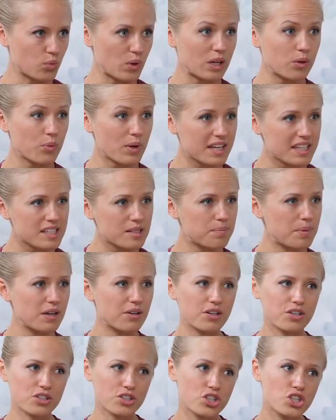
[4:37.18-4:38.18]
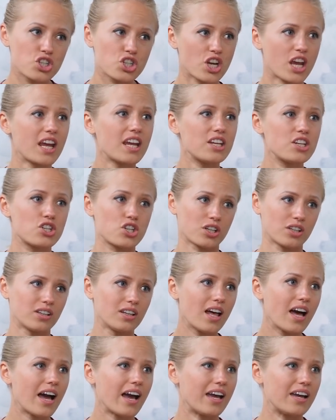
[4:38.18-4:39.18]
when we experience change in
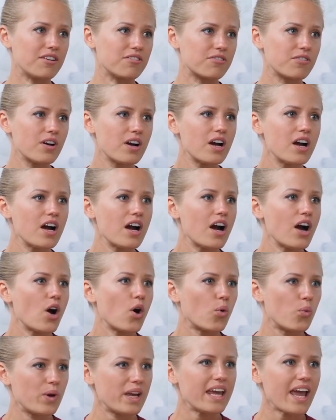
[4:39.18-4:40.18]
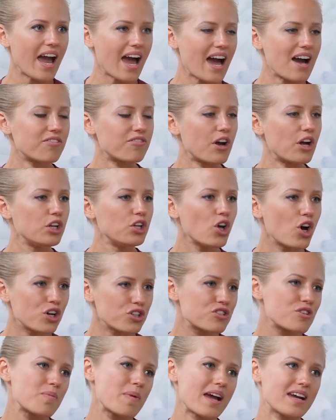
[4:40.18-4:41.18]
life, mm-hmm. we have an
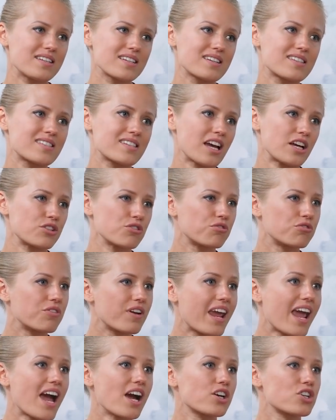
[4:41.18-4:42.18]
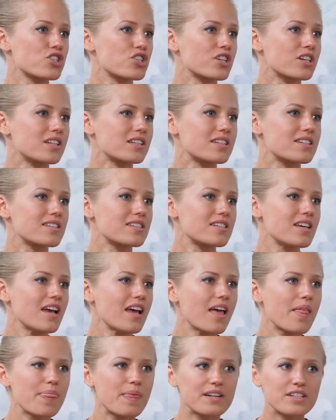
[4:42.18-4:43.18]
automatic set of reactions
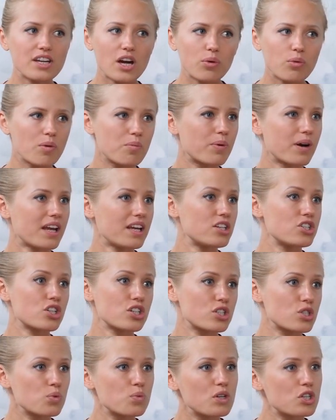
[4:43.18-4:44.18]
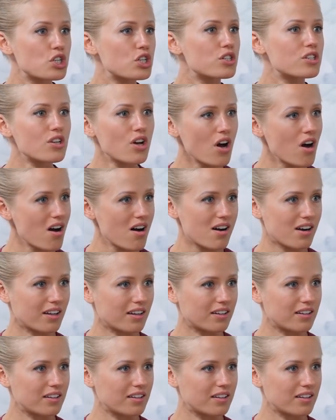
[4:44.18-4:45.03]
that our brain just switches on.